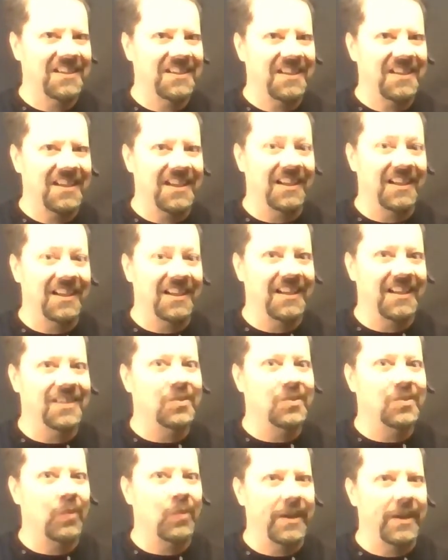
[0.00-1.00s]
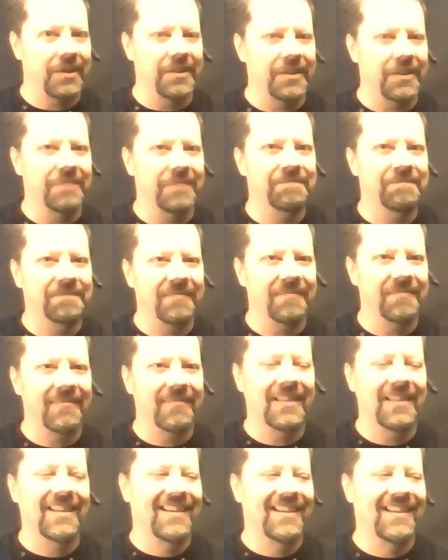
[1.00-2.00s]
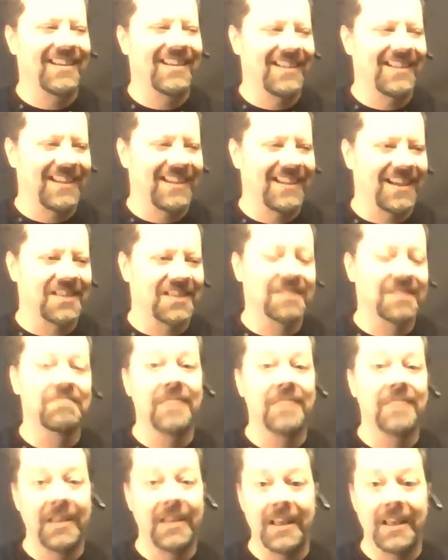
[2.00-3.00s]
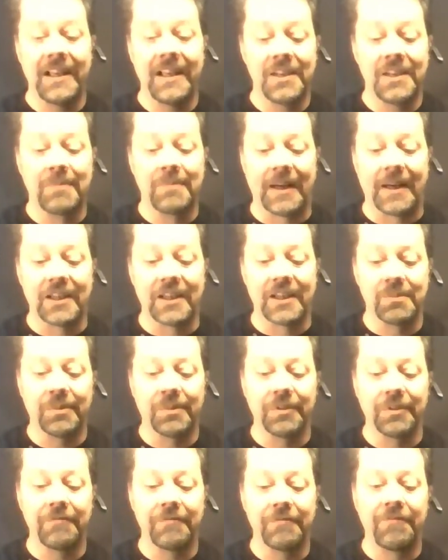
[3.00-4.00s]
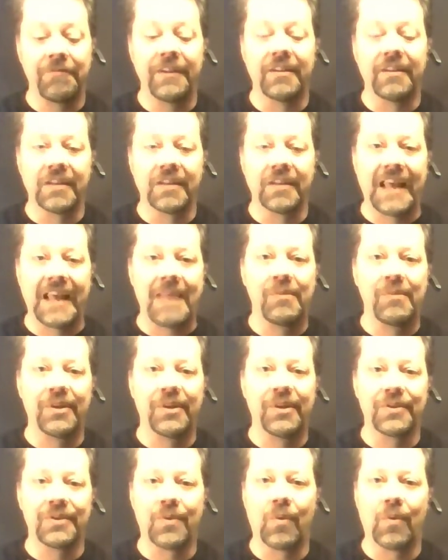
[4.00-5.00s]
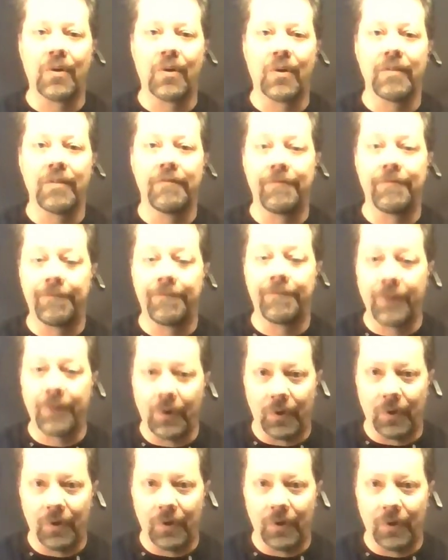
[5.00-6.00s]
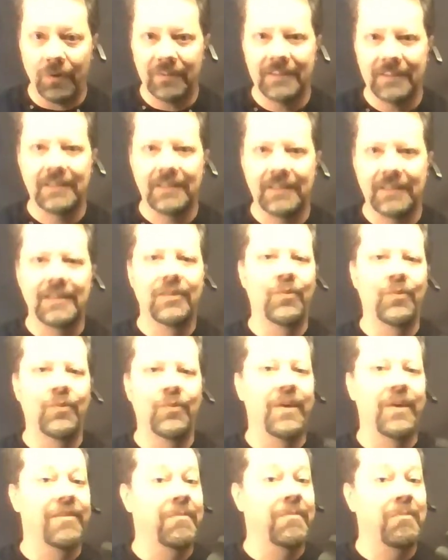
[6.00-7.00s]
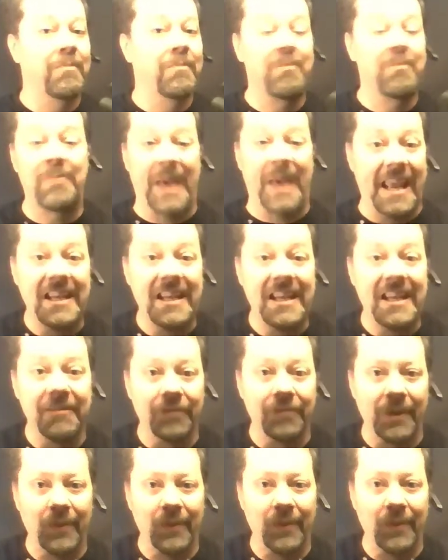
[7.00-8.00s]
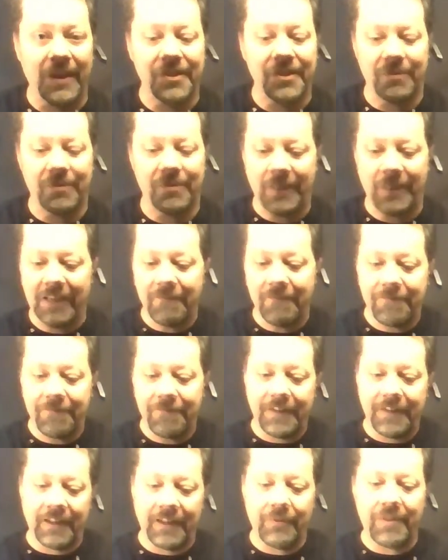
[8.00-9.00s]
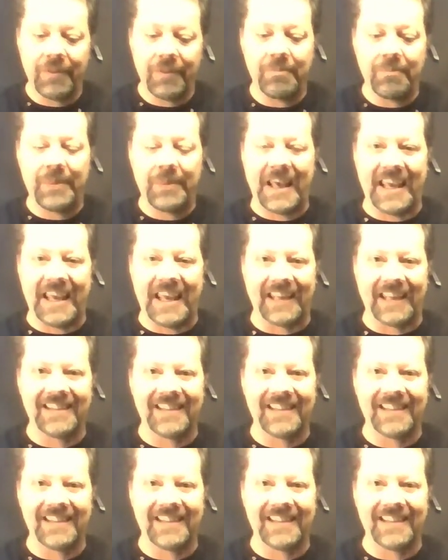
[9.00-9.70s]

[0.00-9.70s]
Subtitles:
It gets weirder. Yes, it is possible to fill Gabriel's horn full with paint if we wish. We could fill it with paint,